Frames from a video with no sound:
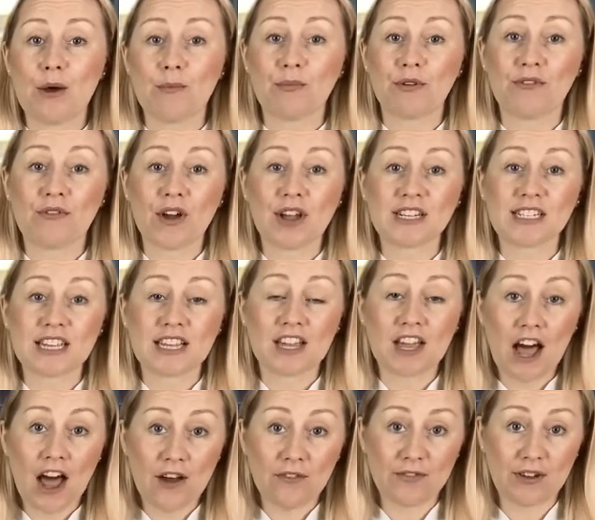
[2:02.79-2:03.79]
providing
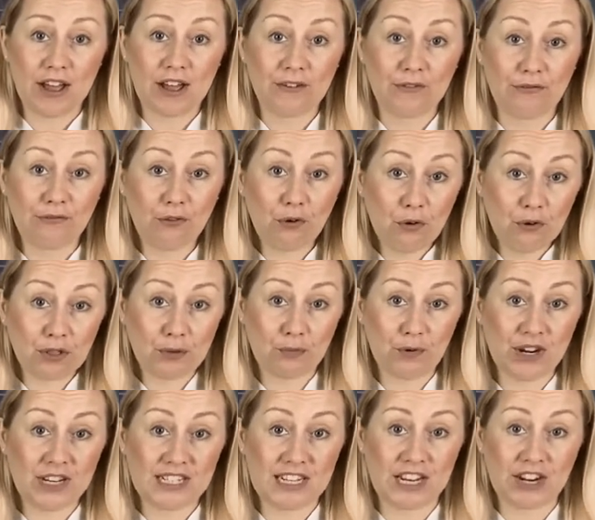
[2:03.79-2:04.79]
cover for the
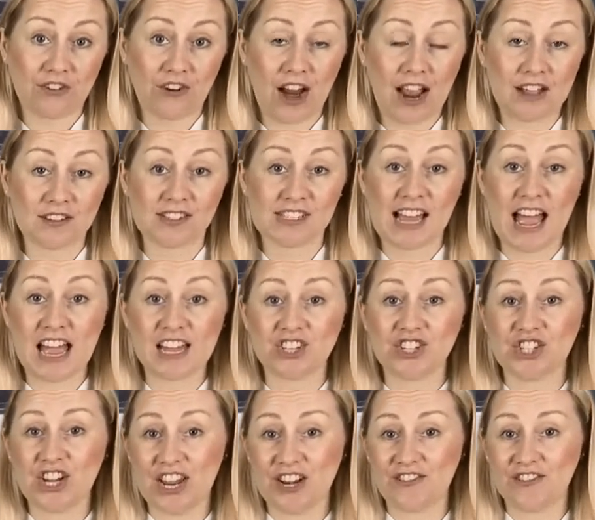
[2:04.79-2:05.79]
breeding grounds
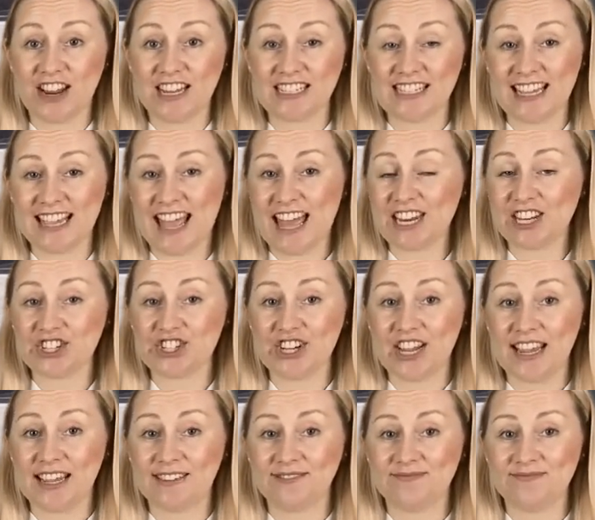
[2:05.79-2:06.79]
and generating
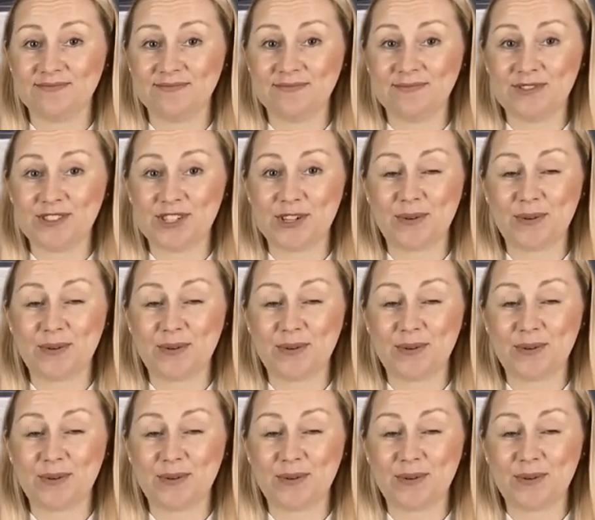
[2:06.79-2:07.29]
energy. Two